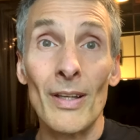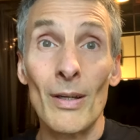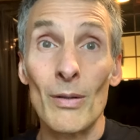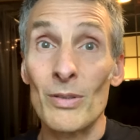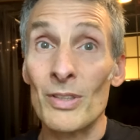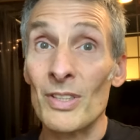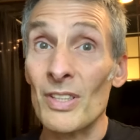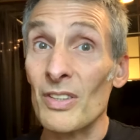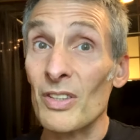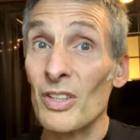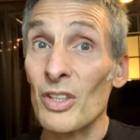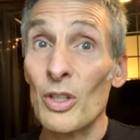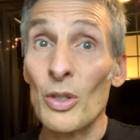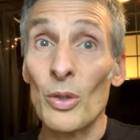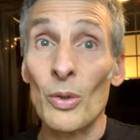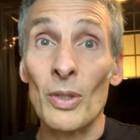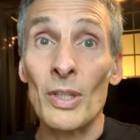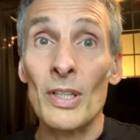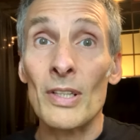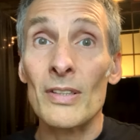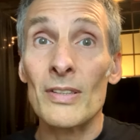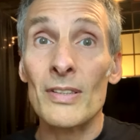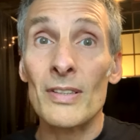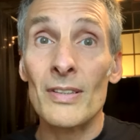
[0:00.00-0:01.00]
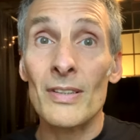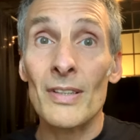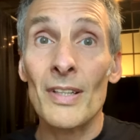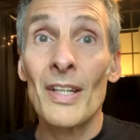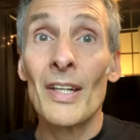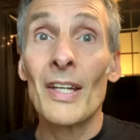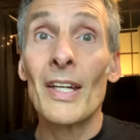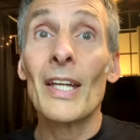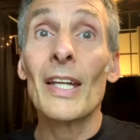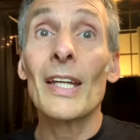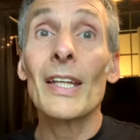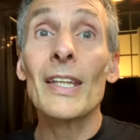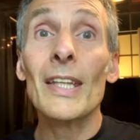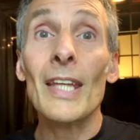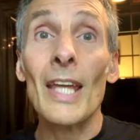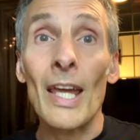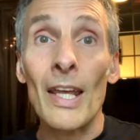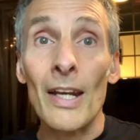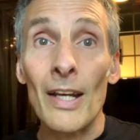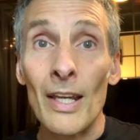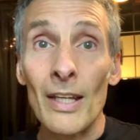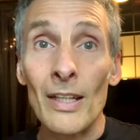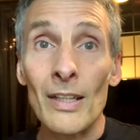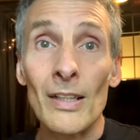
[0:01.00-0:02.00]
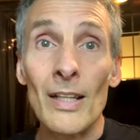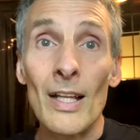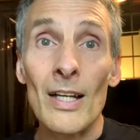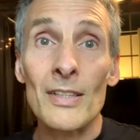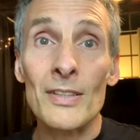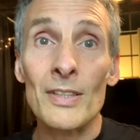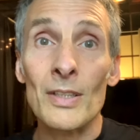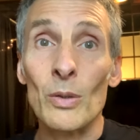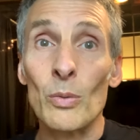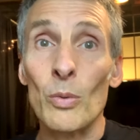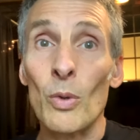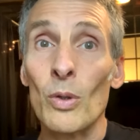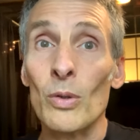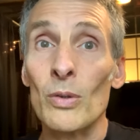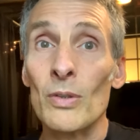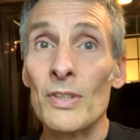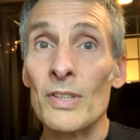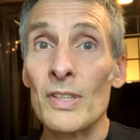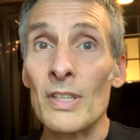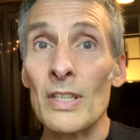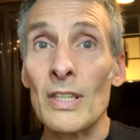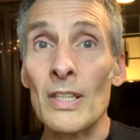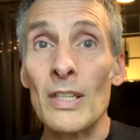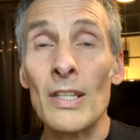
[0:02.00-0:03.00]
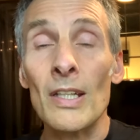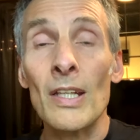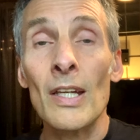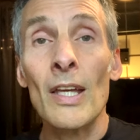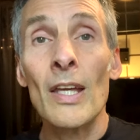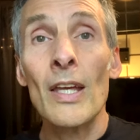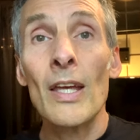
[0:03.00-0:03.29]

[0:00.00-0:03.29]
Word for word: I was just curious. Can I classic roller ski?